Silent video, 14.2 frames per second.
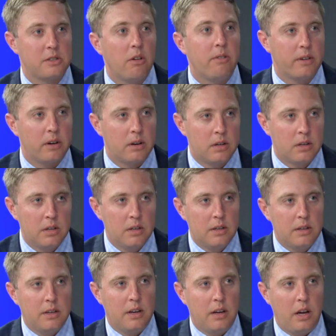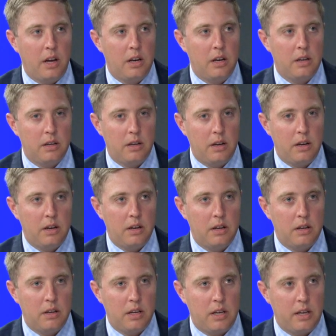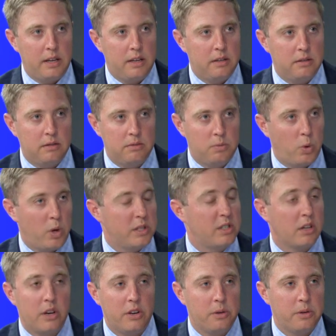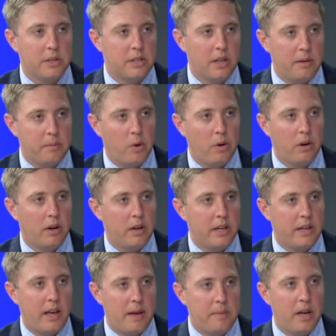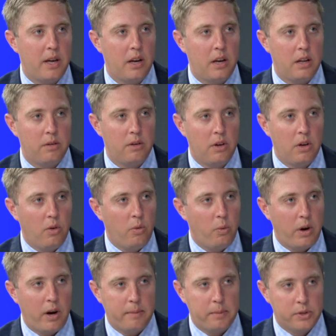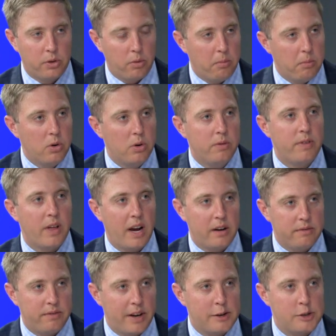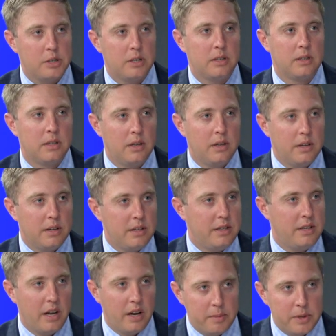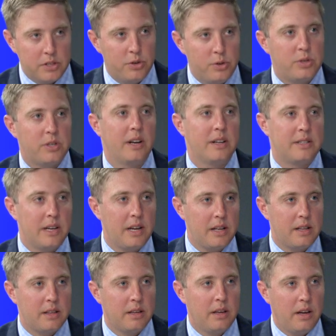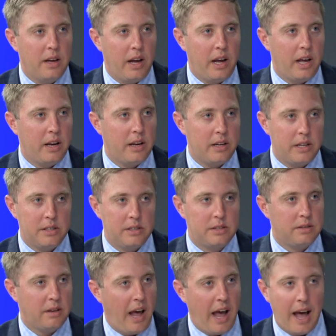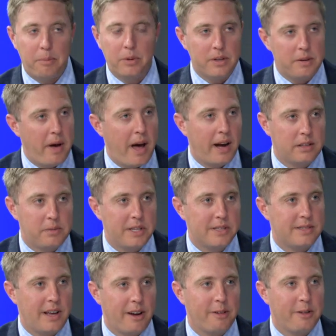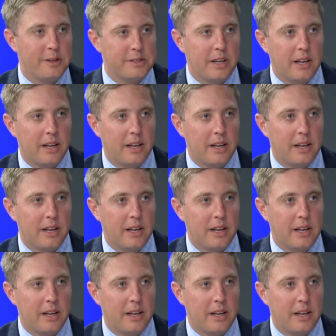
sulfur. Okay. okay. And and he wasn't going to do this anymore. And he came in, and we were able to remove that infection, get him his new set of teeth, and he's happily back to being Santa Claus